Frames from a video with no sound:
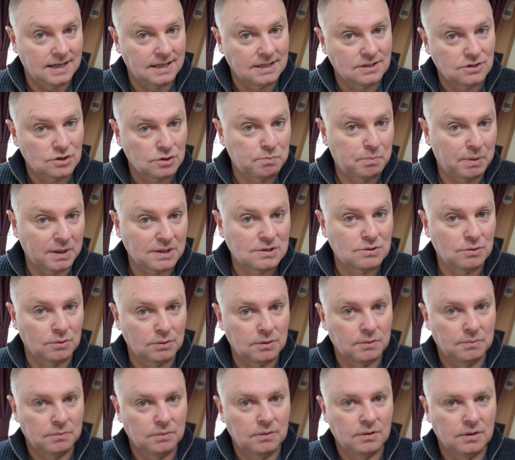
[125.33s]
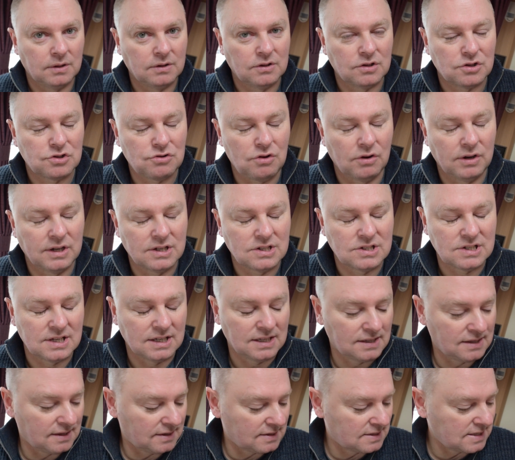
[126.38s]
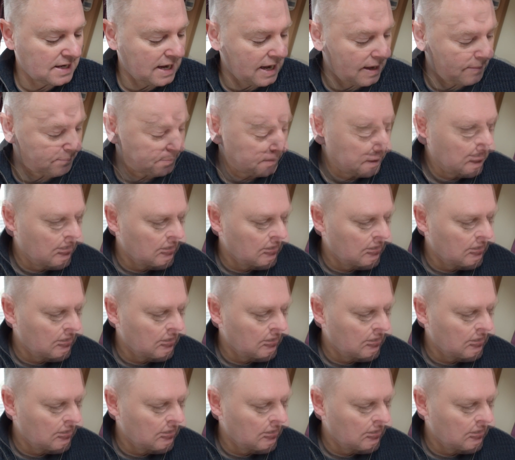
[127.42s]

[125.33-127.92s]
It just picks up the strongest signal at the time.